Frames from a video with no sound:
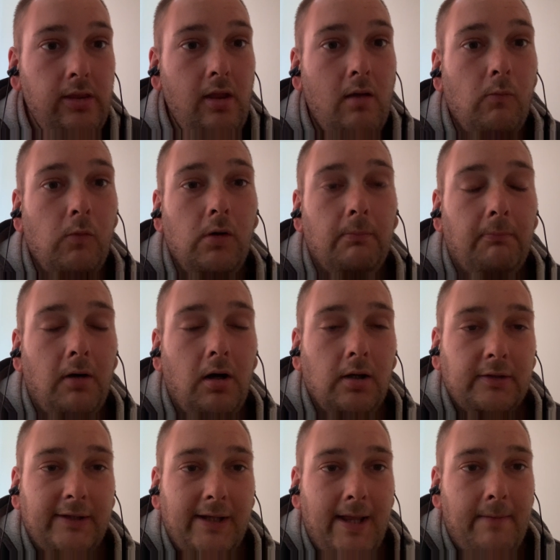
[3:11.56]
I wouldn't
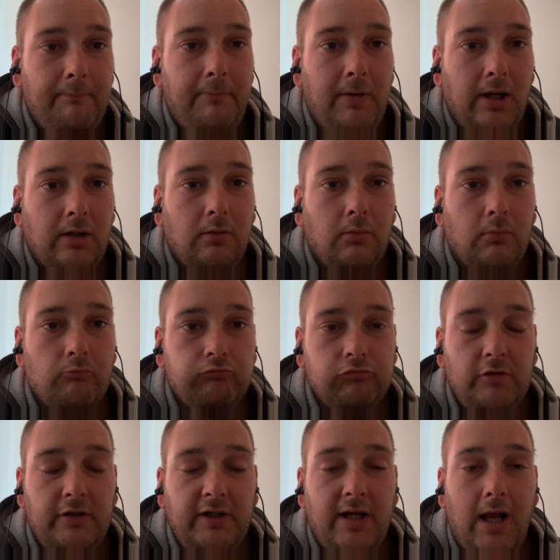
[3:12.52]
mind getting back on
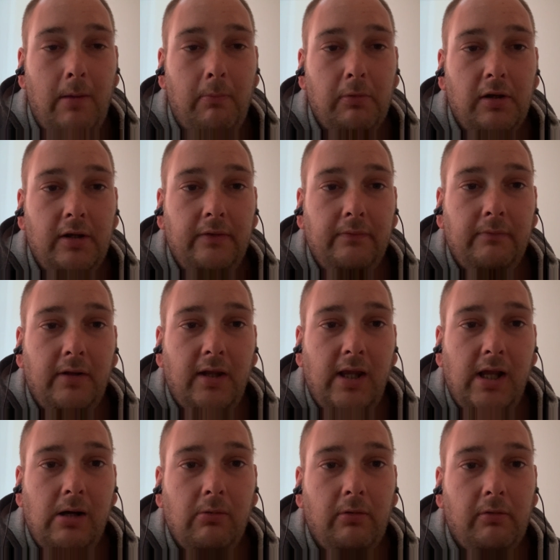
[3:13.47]
pregabalin, it
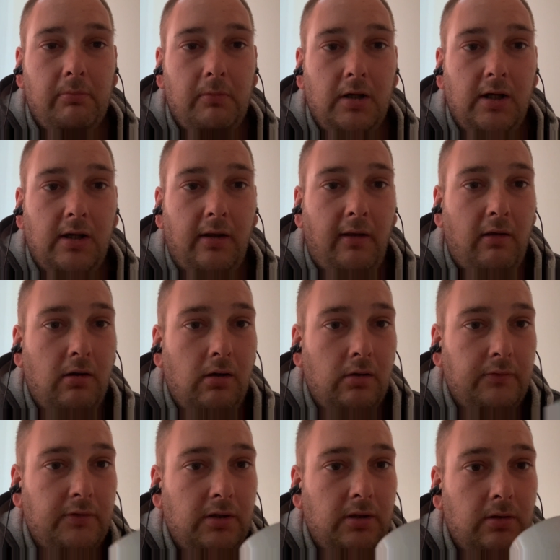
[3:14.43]
helps my
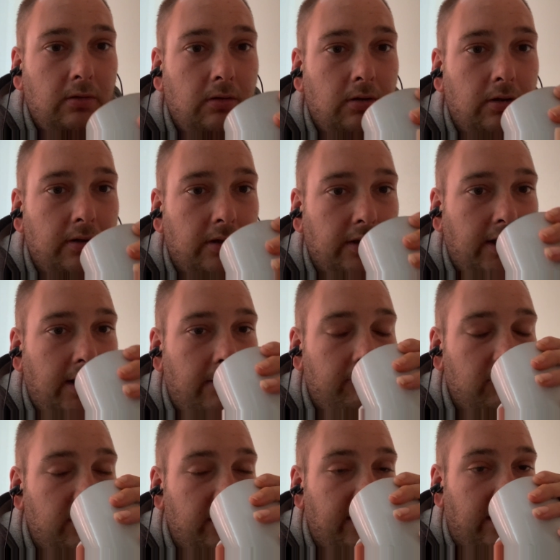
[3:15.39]
anxiety a lot, and I get
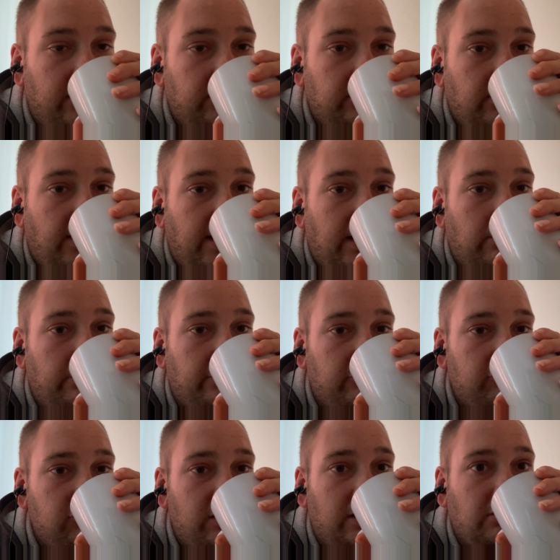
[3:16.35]
really anxious out in
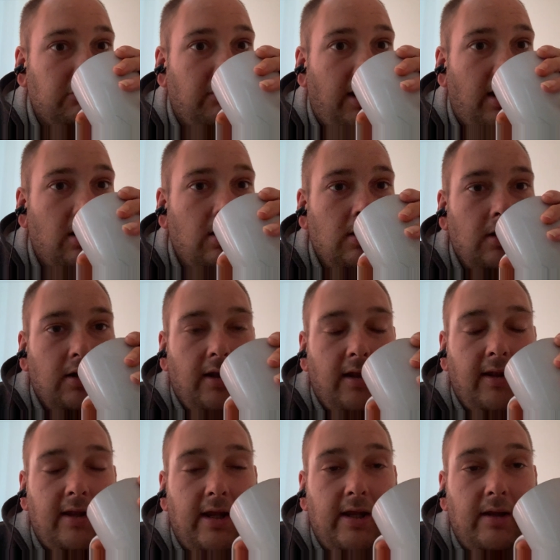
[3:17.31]
crowds.
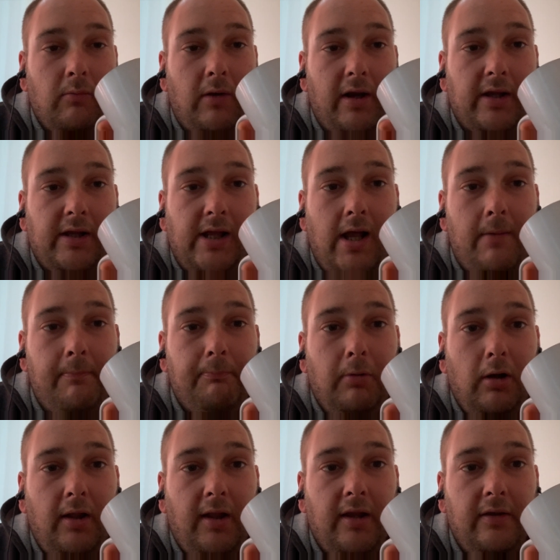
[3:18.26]
Say when I get a
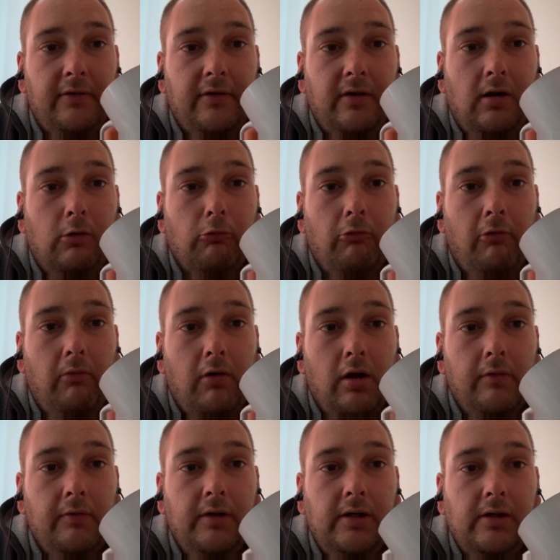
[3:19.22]
bus into
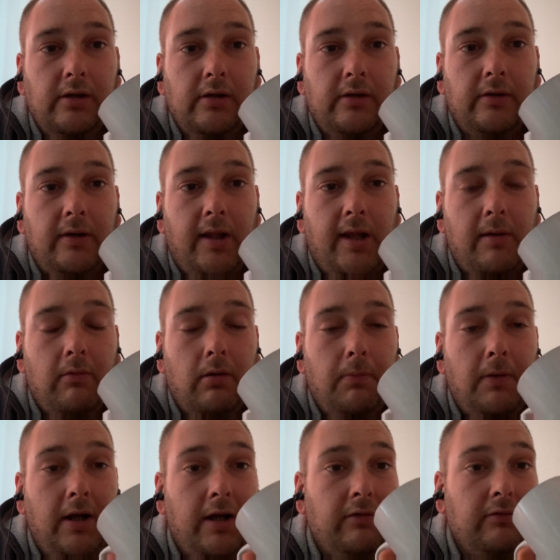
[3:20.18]
Holsbury and I see my
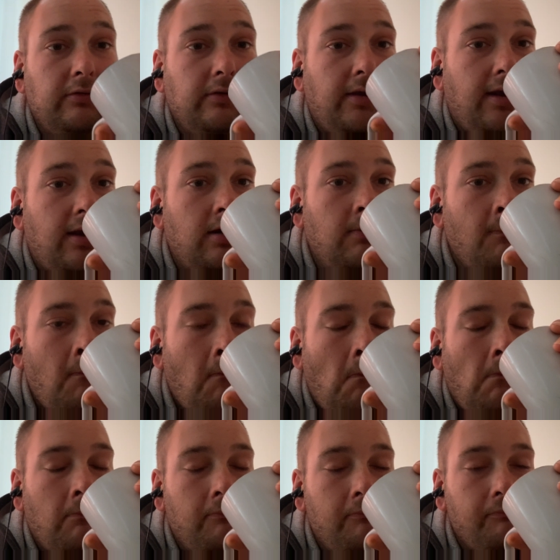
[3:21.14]
parents,
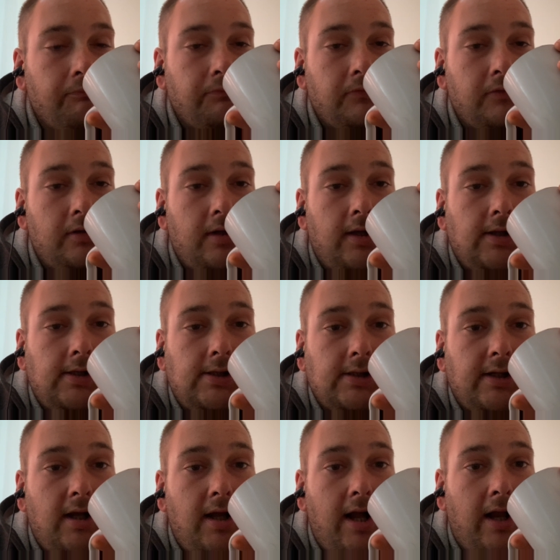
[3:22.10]
and I
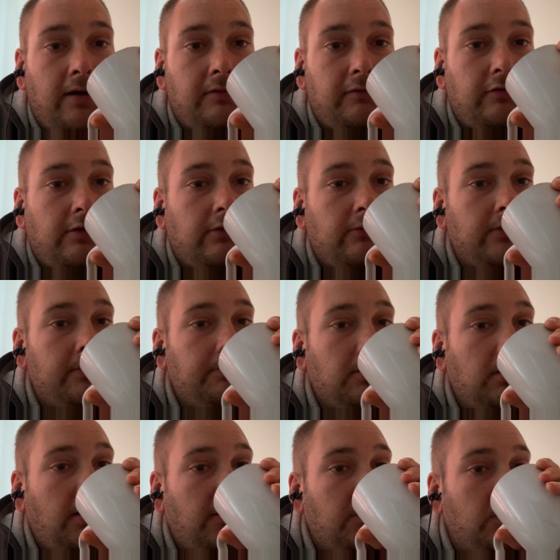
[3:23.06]
get anxious on the
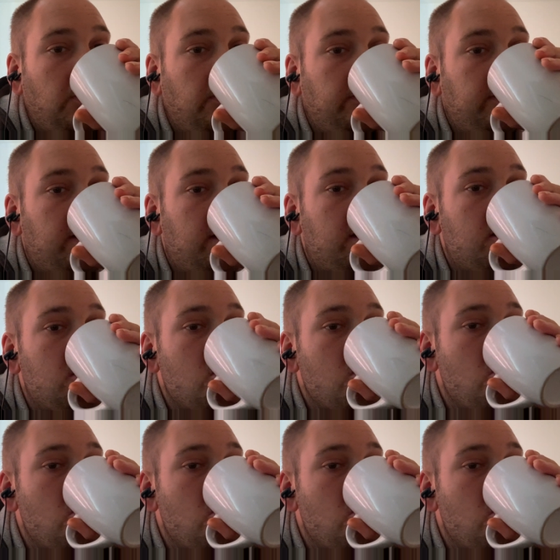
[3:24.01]
bus doing that.